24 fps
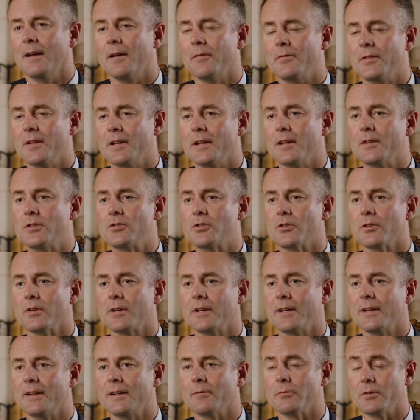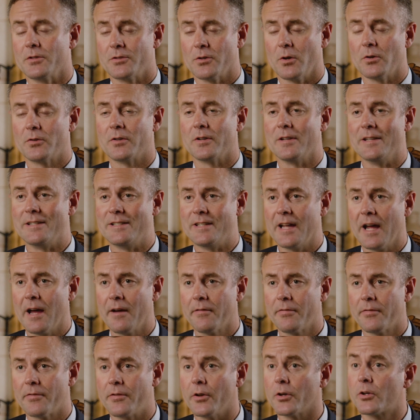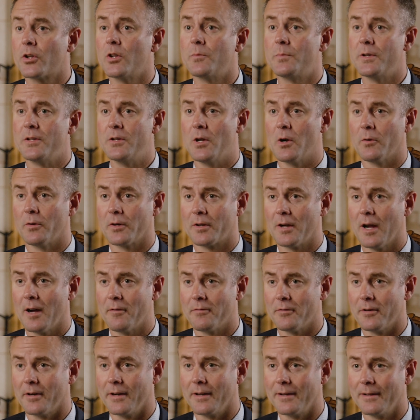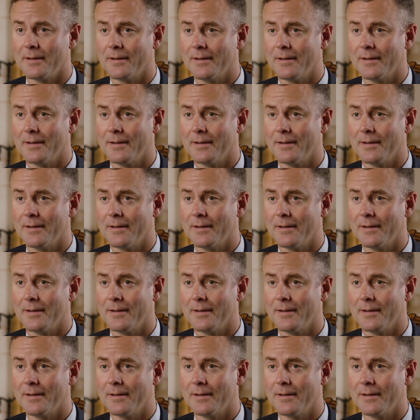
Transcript: if the injury resulted in death, there could be no recovery.